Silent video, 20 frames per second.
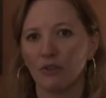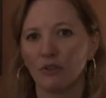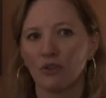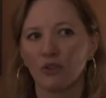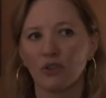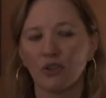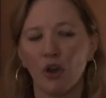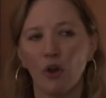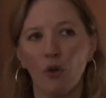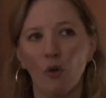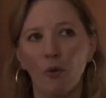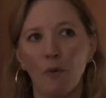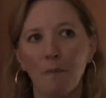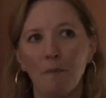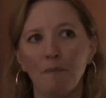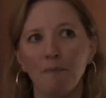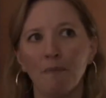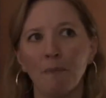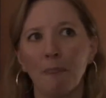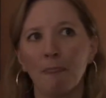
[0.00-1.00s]
So
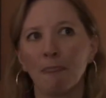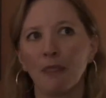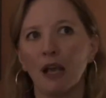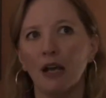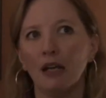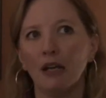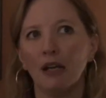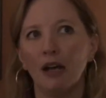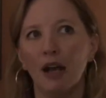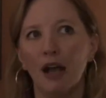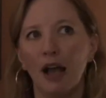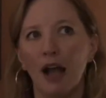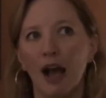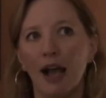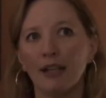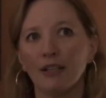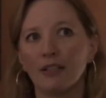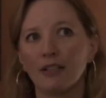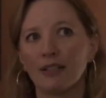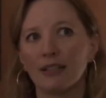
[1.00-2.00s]

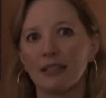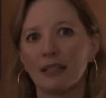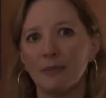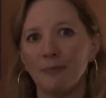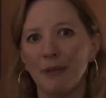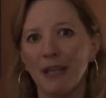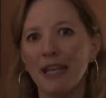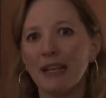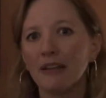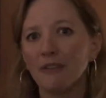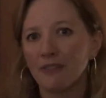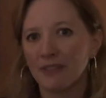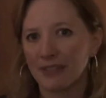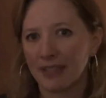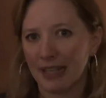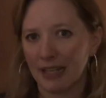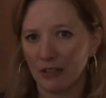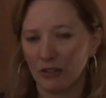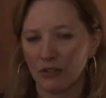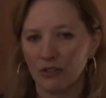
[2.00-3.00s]
I speak of
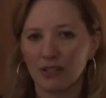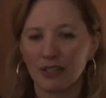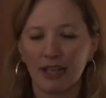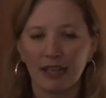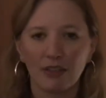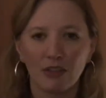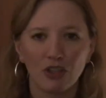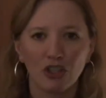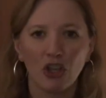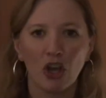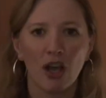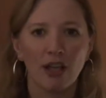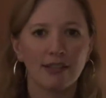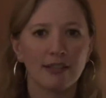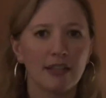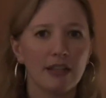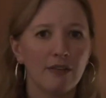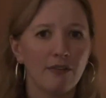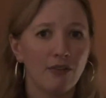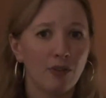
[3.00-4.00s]
signals like the
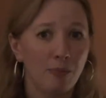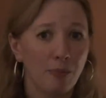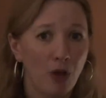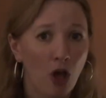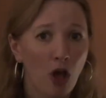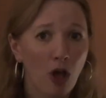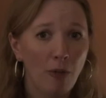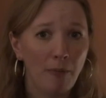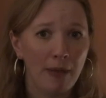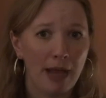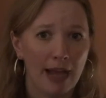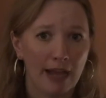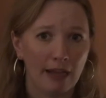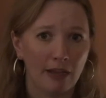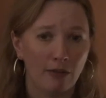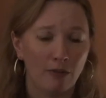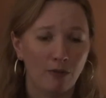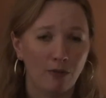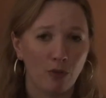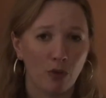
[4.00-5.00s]
tossing of the ball
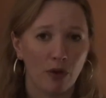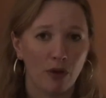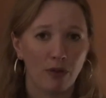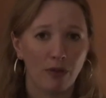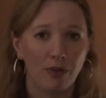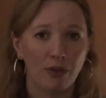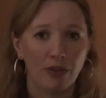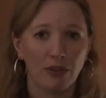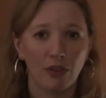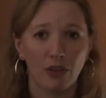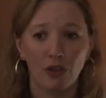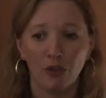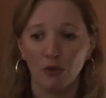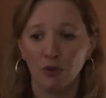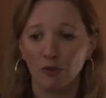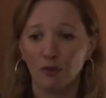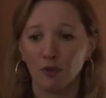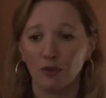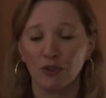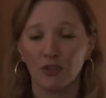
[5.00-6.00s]
back and forth, that the
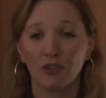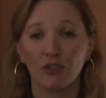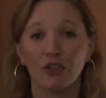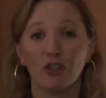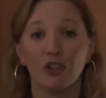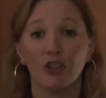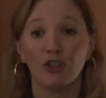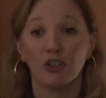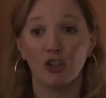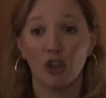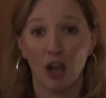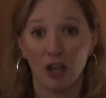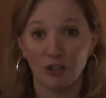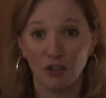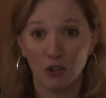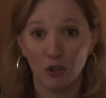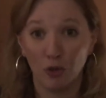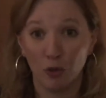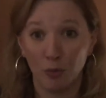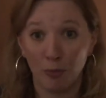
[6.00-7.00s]
universe is going to
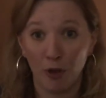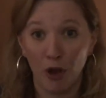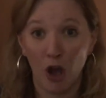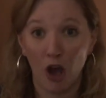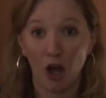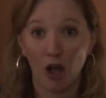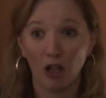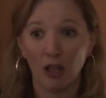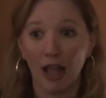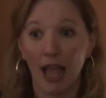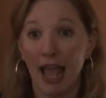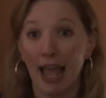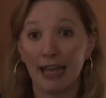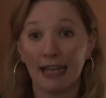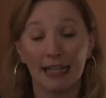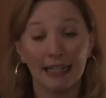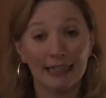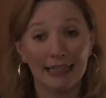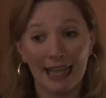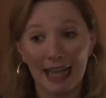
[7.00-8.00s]
toss you a ball.
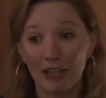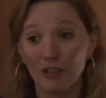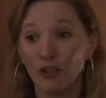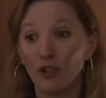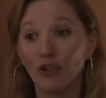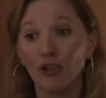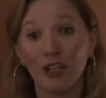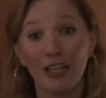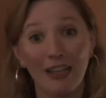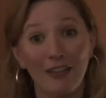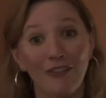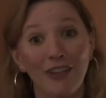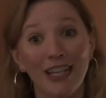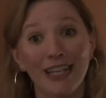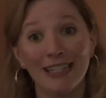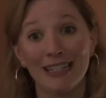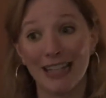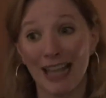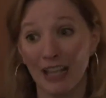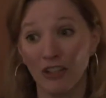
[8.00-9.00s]
And unless you're
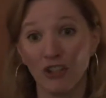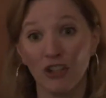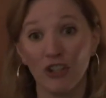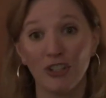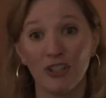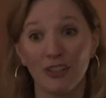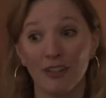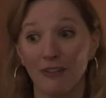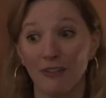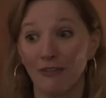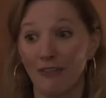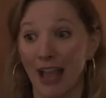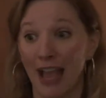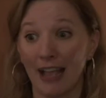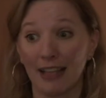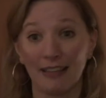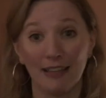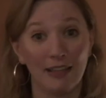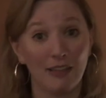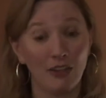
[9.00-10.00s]
giving attention to the
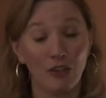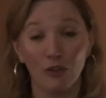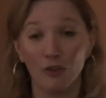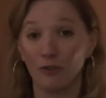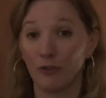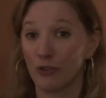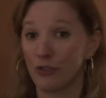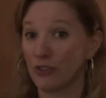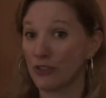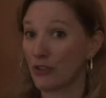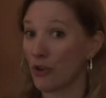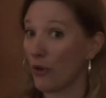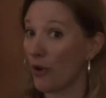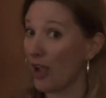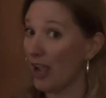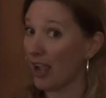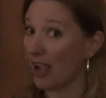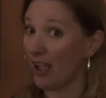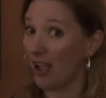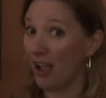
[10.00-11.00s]
fact that the universe is
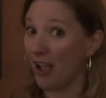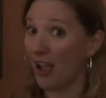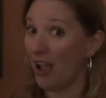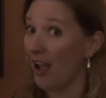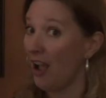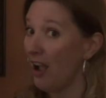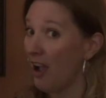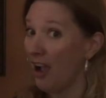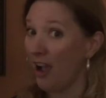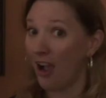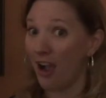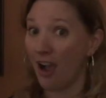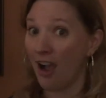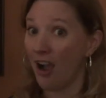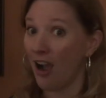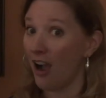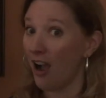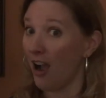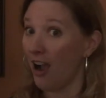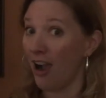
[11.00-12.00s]
going,
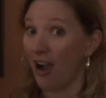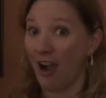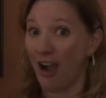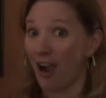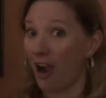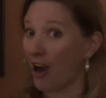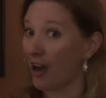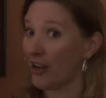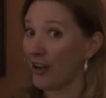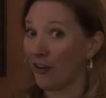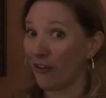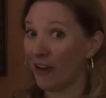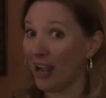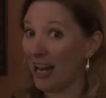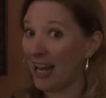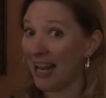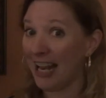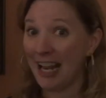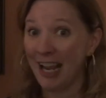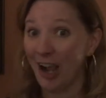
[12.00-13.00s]
are you
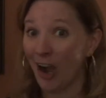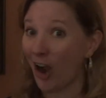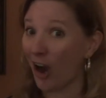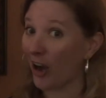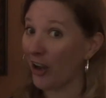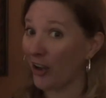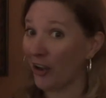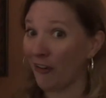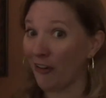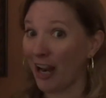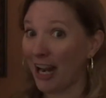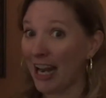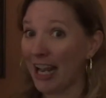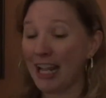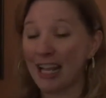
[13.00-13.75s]
ready? Are you ready?